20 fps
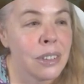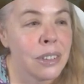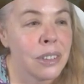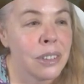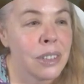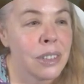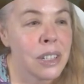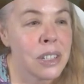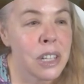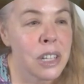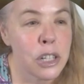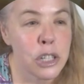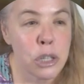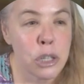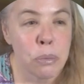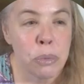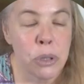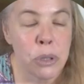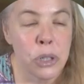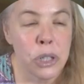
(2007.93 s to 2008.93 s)
Assess the
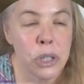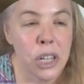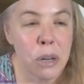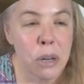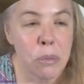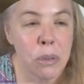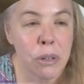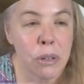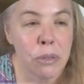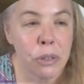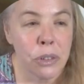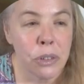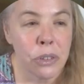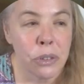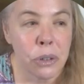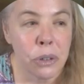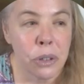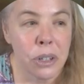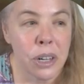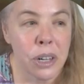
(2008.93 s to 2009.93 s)
brood chamber for
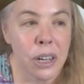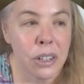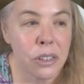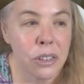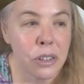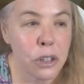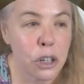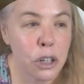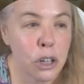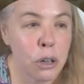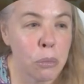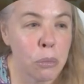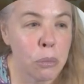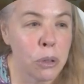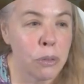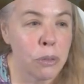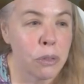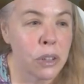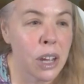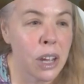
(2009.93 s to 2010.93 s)
stored nectar.
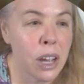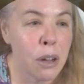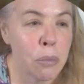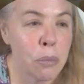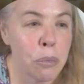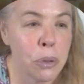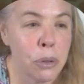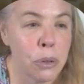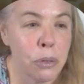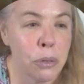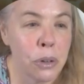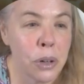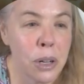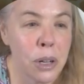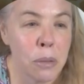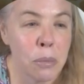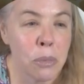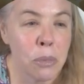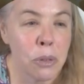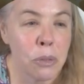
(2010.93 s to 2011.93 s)
Moved cap brood
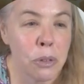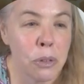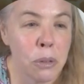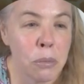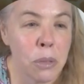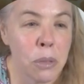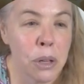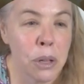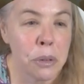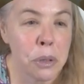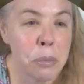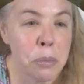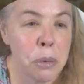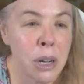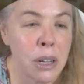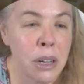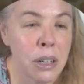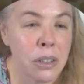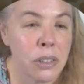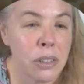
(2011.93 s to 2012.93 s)
frames from lower
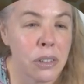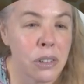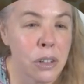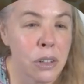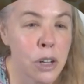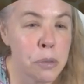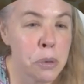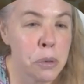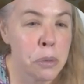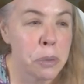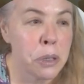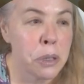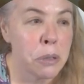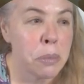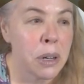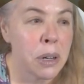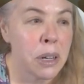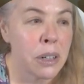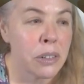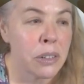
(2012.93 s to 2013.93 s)
box to upper brood
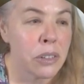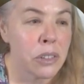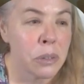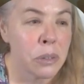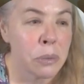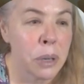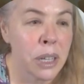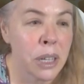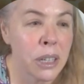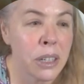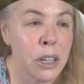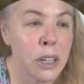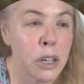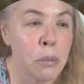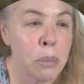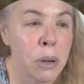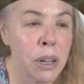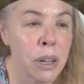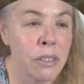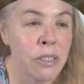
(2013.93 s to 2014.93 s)
box directly
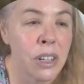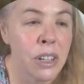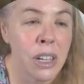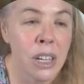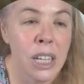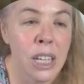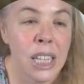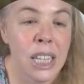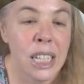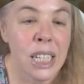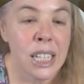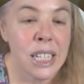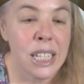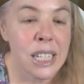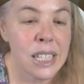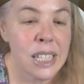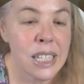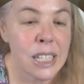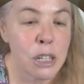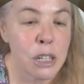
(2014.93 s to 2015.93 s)
above the
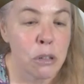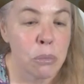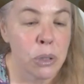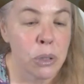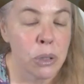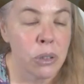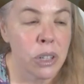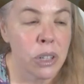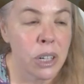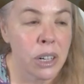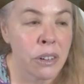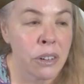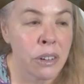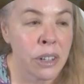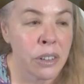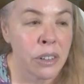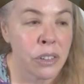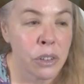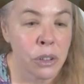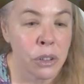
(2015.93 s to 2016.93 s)
existing brood
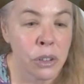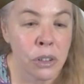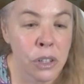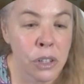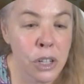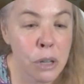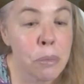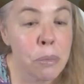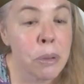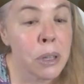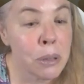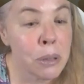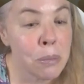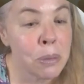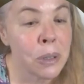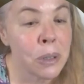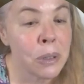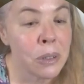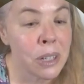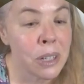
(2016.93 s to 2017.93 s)
area. So you're keeping the
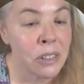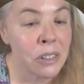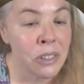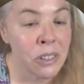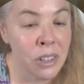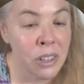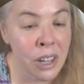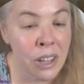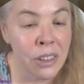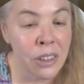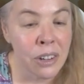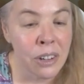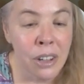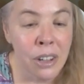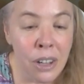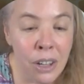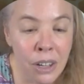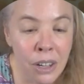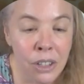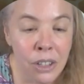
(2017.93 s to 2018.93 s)
brood nest together,
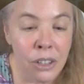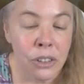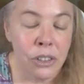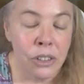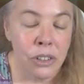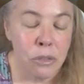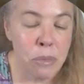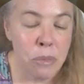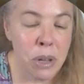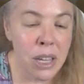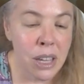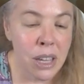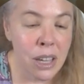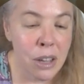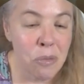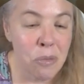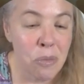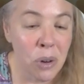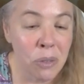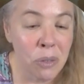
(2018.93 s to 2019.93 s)
you're just making
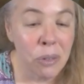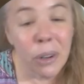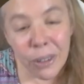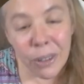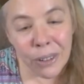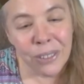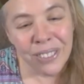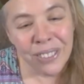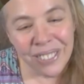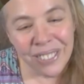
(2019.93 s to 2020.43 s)
it more vertical.